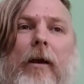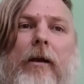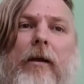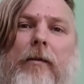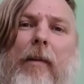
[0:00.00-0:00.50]

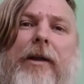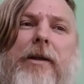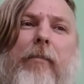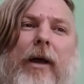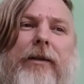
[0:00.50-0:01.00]
in
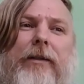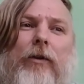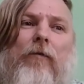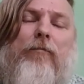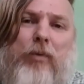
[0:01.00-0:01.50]

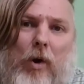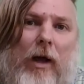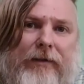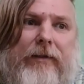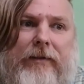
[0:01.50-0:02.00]
mathematics of
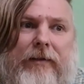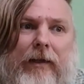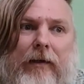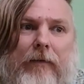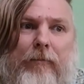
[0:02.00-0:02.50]

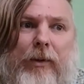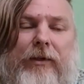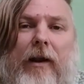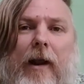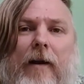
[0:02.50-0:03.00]
processing,
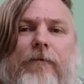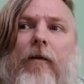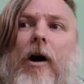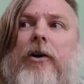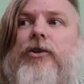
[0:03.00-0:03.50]
but there are
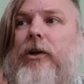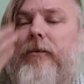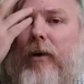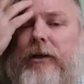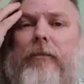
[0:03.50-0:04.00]

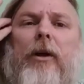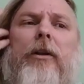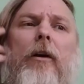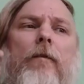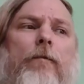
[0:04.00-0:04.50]

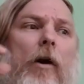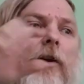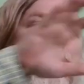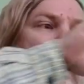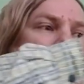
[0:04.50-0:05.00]
mathematical
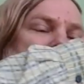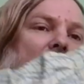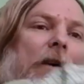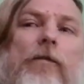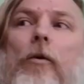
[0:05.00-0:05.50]
function to take